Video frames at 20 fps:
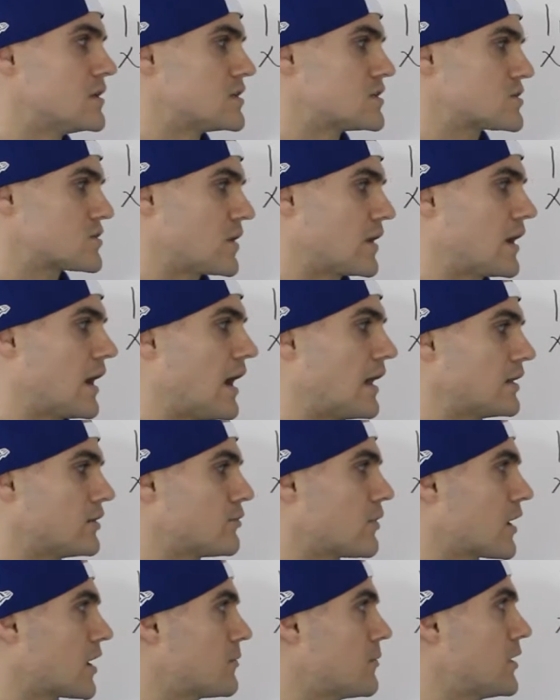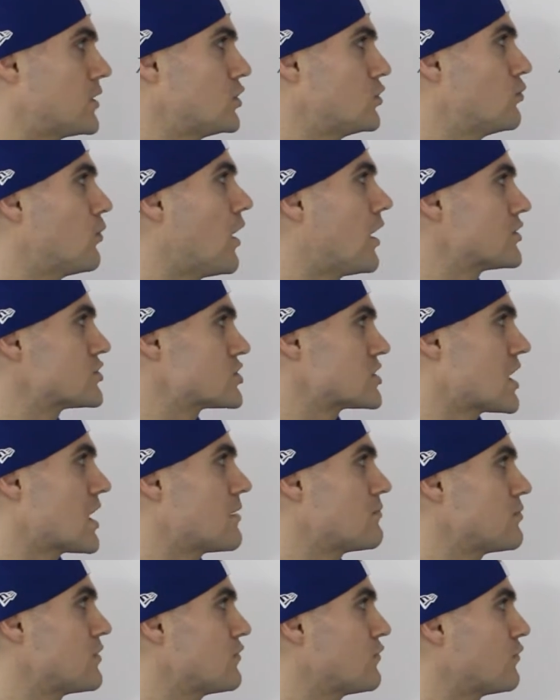So I'd highly recommend you watch
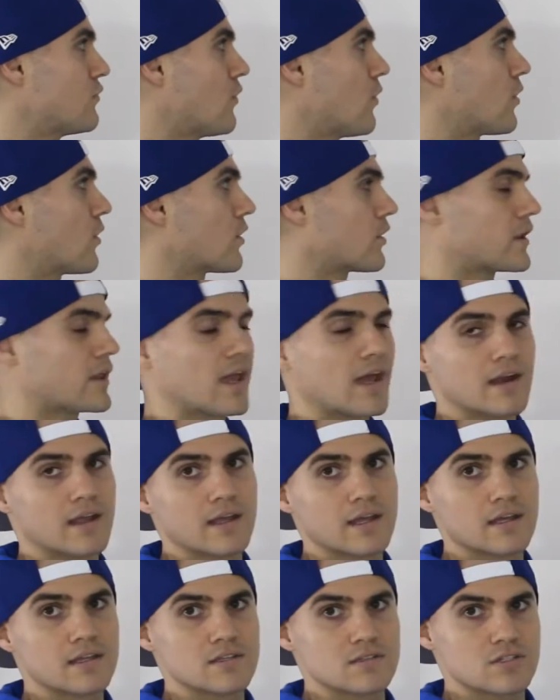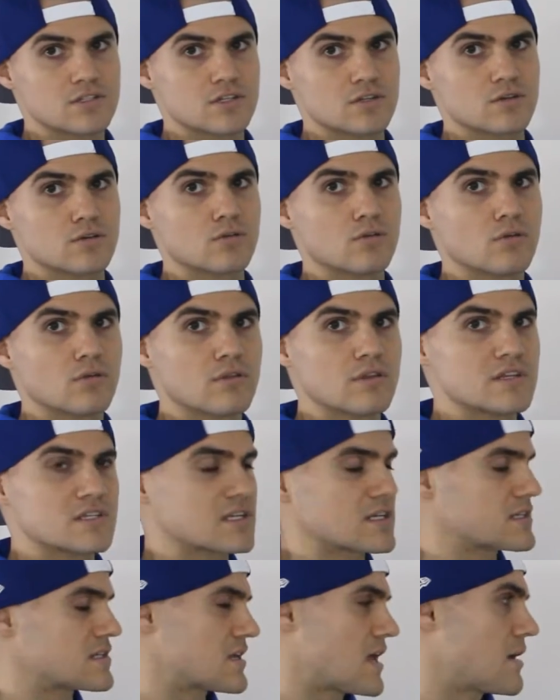that before getting into
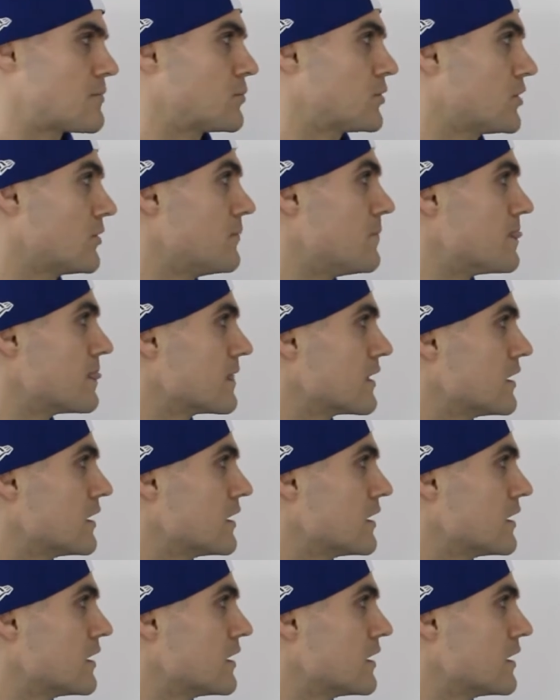this example.